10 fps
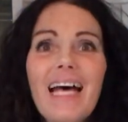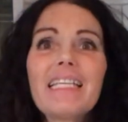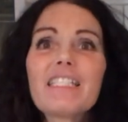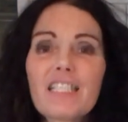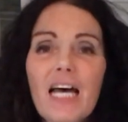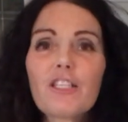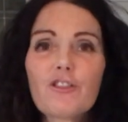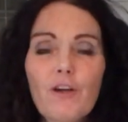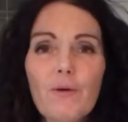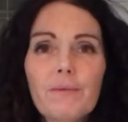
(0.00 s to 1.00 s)
And it's not
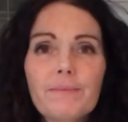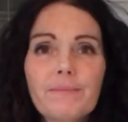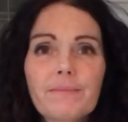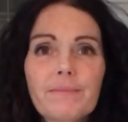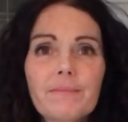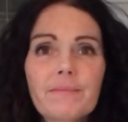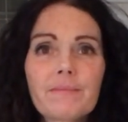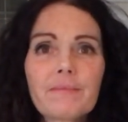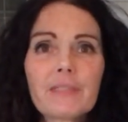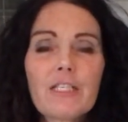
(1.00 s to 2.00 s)
true.
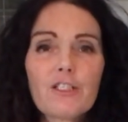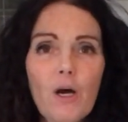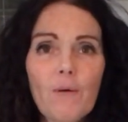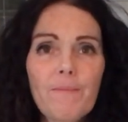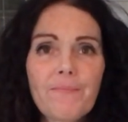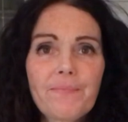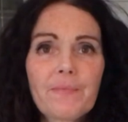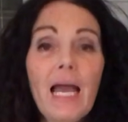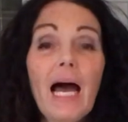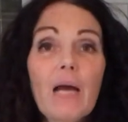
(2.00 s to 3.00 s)
So,
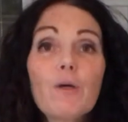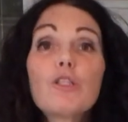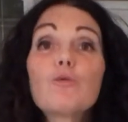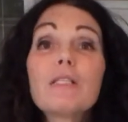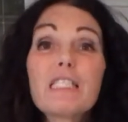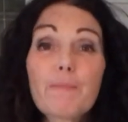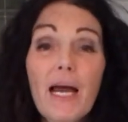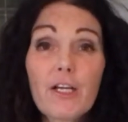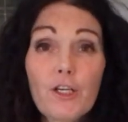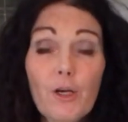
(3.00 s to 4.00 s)
I want to
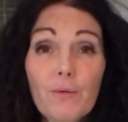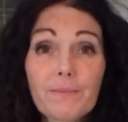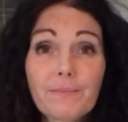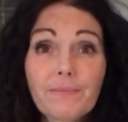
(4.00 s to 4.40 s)
inspire you